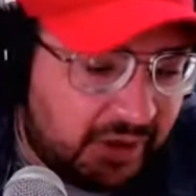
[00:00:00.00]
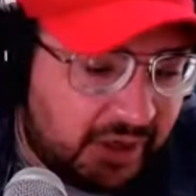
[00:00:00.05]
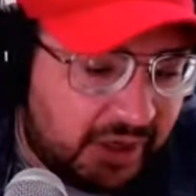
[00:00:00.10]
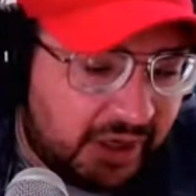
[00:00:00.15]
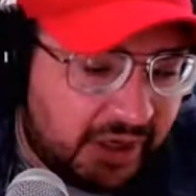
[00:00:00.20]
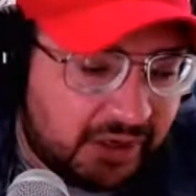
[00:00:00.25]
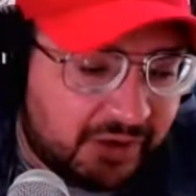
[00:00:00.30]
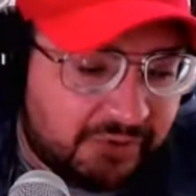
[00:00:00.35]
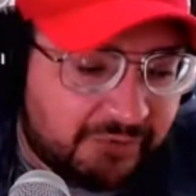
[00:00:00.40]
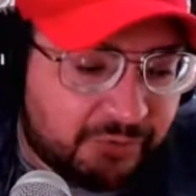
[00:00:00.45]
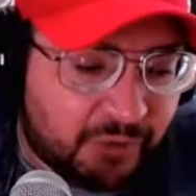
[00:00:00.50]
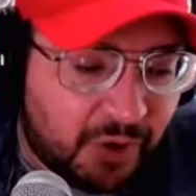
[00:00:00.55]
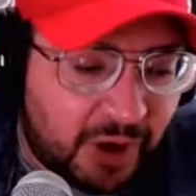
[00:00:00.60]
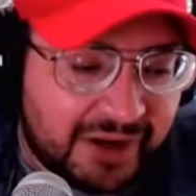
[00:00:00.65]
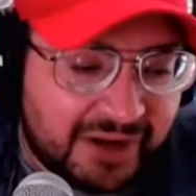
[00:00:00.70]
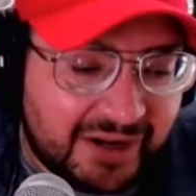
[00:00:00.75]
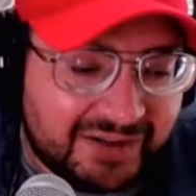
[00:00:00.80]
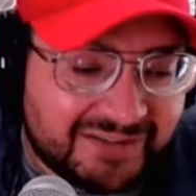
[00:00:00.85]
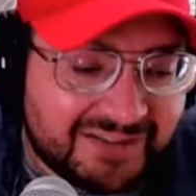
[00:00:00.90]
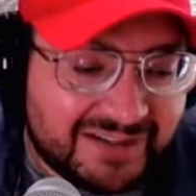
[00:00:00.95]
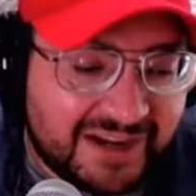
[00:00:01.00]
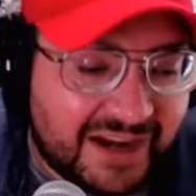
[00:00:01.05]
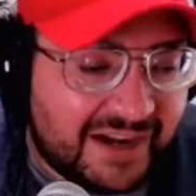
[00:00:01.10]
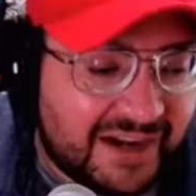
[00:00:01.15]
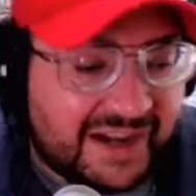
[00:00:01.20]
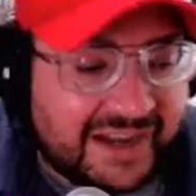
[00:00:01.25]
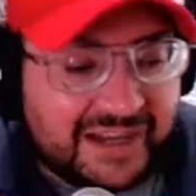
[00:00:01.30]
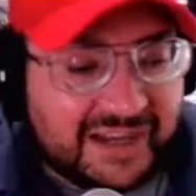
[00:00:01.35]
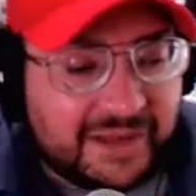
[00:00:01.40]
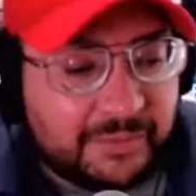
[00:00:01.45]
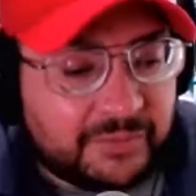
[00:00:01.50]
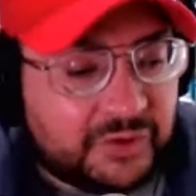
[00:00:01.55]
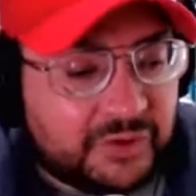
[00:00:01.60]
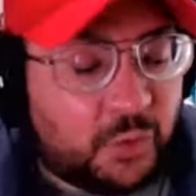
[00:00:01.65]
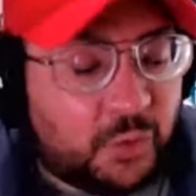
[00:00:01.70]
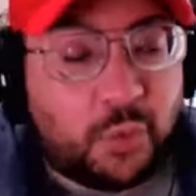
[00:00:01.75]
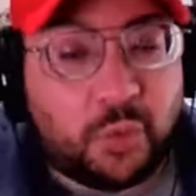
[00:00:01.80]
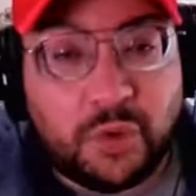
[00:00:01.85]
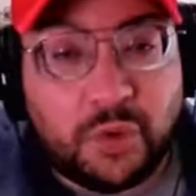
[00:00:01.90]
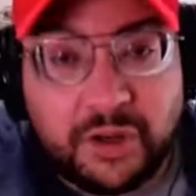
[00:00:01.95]
And Fridays, 9 a.m.
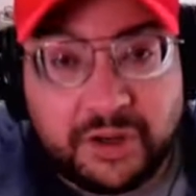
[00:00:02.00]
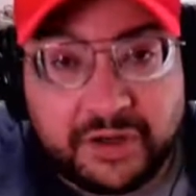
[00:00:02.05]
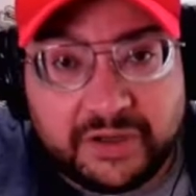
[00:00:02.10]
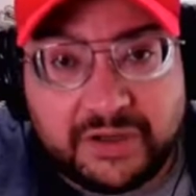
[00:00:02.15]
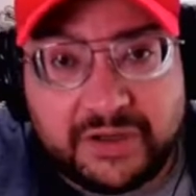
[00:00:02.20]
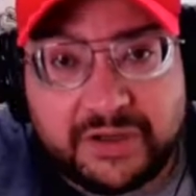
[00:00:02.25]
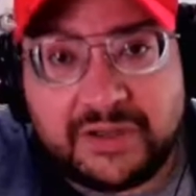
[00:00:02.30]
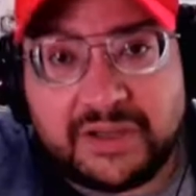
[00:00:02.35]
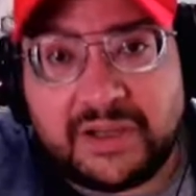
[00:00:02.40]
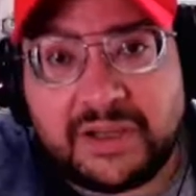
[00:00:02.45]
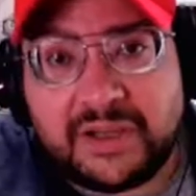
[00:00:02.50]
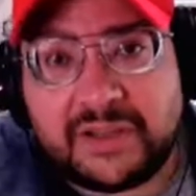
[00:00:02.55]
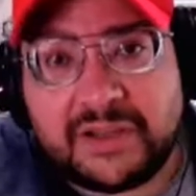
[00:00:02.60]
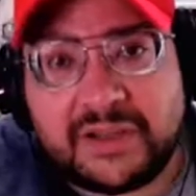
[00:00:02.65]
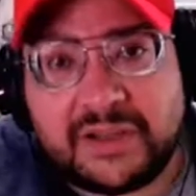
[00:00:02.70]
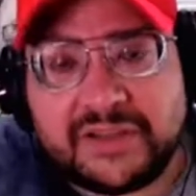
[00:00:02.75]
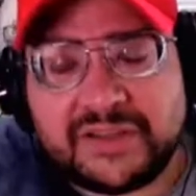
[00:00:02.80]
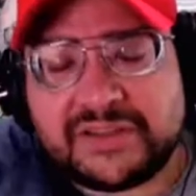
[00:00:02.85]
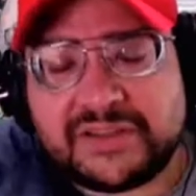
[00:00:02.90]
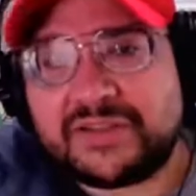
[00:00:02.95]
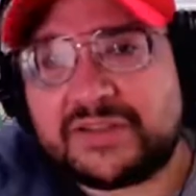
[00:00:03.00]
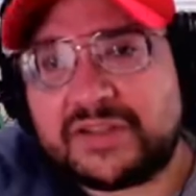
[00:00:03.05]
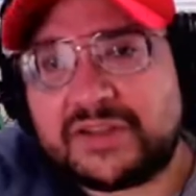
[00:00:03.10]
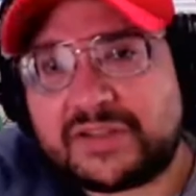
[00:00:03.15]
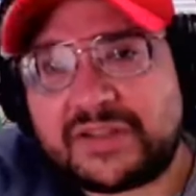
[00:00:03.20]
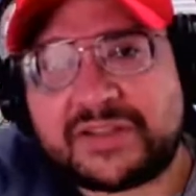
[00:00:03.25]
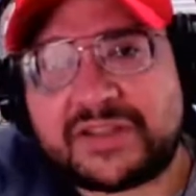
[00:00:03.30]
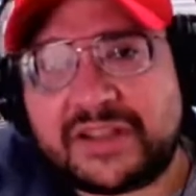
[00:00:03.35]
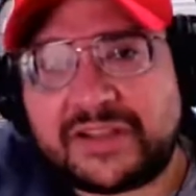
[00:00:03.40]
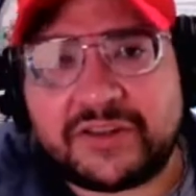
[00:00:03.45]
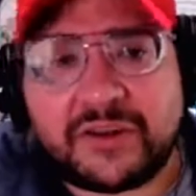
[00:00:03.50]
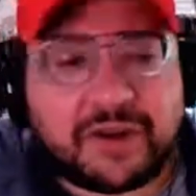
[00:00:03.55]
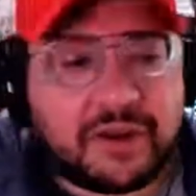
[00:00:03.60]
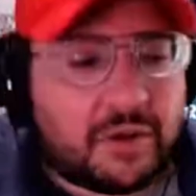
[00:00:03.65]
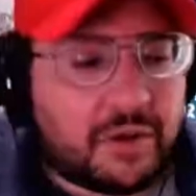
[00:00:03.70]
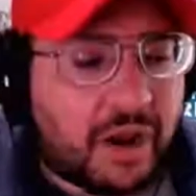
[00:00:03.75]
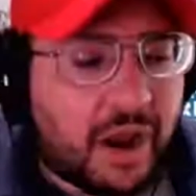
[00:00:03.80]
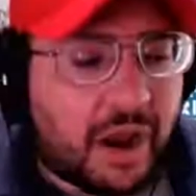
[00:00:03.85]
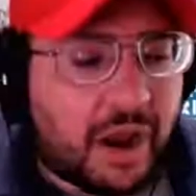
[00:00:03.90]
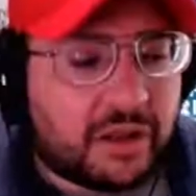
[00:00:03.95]
to 1. And this is just at San
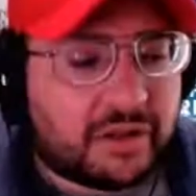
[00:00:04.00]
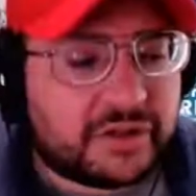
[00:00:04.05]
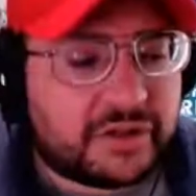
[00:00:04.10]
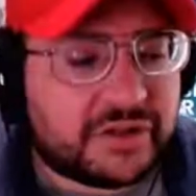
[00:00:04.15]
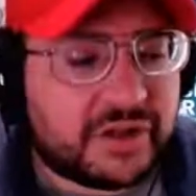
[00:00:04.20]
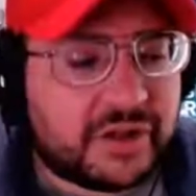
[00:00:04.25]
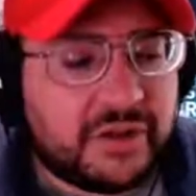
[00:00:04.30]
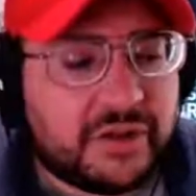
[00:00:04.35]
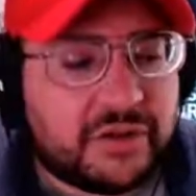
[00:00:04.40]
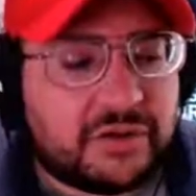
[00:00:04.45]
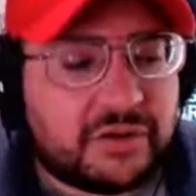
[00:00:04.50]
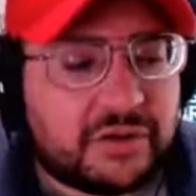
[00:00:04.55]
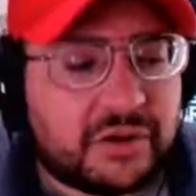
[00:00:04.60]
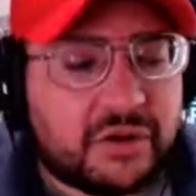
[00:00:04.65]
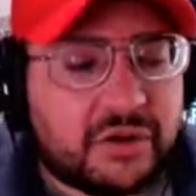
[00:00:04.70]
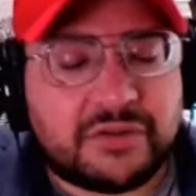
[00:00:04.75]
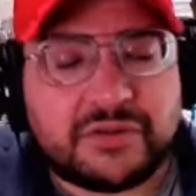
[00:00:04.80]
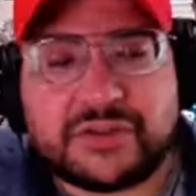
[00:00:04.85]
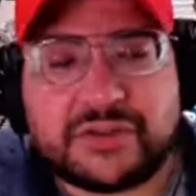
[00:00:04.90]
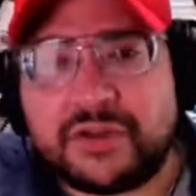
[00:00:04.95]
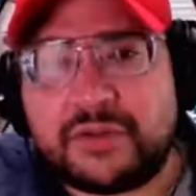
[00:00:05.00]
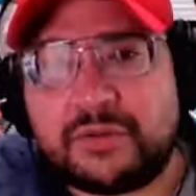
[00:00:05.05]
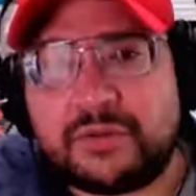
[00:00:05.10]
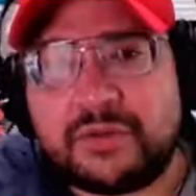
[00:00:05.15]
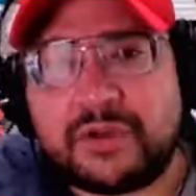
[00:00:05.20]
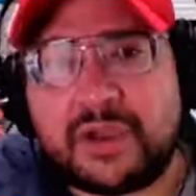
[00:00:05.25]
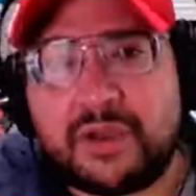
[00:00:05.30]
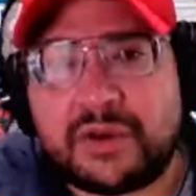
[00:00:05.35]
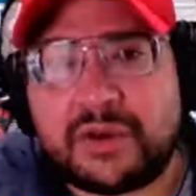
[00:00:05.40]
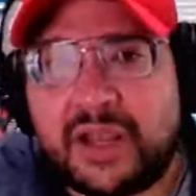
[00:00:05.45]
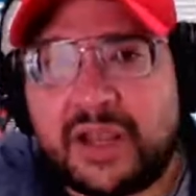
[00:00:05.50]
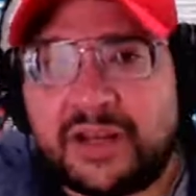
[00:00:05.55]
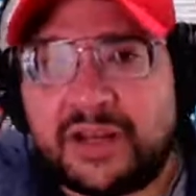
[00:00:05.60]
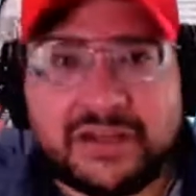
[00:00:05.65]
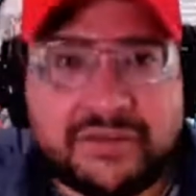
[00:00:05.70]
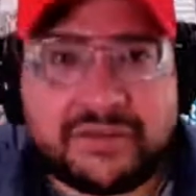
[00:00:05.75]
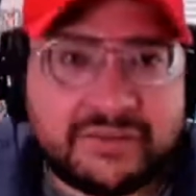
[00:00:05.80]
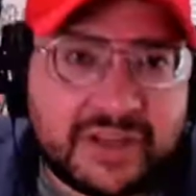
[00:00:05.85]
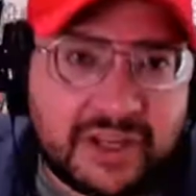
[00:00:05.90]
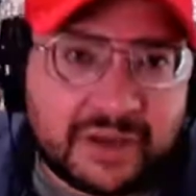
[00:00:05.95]
Antonio College. You can also go to
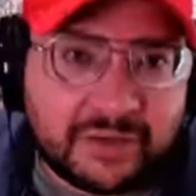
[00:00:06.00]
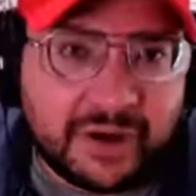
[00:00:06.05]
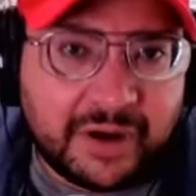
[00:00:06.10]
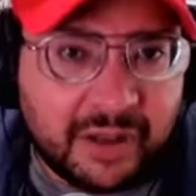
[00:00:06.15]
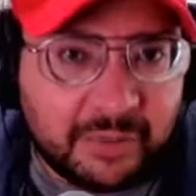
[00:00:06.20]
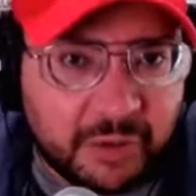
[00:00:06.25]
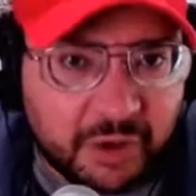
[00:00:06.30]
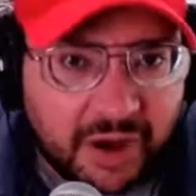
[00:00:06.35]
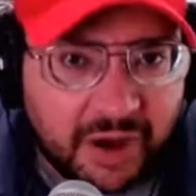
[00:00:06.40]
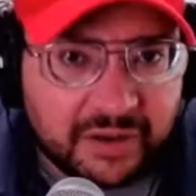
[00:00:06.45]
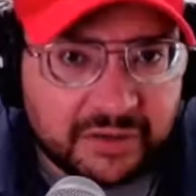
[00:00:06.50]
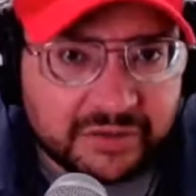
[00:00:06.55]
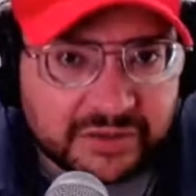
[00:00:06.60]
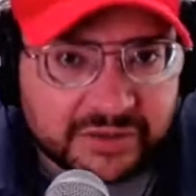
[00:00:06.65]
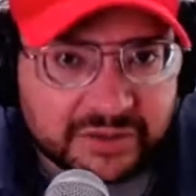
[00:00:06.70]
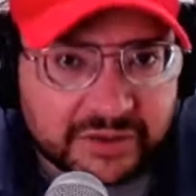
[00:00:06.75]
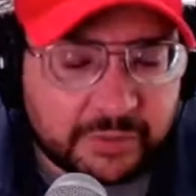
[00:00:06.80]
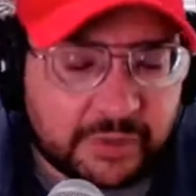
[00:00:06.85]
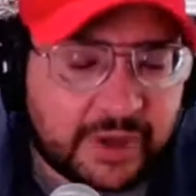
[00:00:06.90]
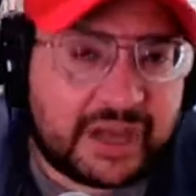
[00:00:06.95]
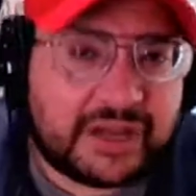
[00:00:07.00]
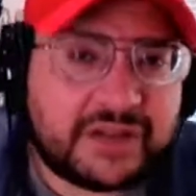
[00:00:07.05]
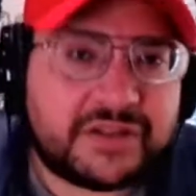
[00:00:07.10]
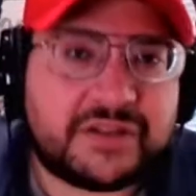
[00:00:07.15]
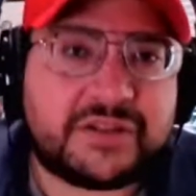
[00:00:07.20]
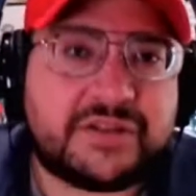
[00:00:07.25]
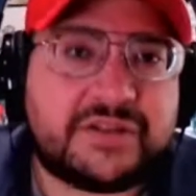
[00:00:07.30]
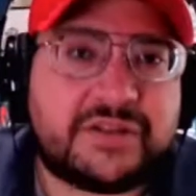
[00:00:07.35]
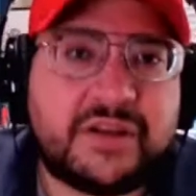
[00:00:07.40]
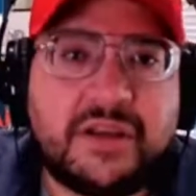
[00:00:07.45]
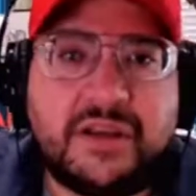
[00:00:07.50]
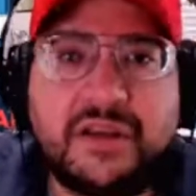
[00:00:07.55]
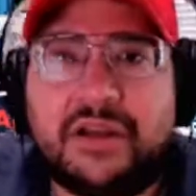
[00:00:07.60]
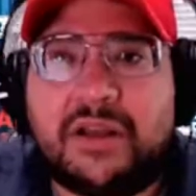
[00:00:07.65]
any of the other Alma College's locations.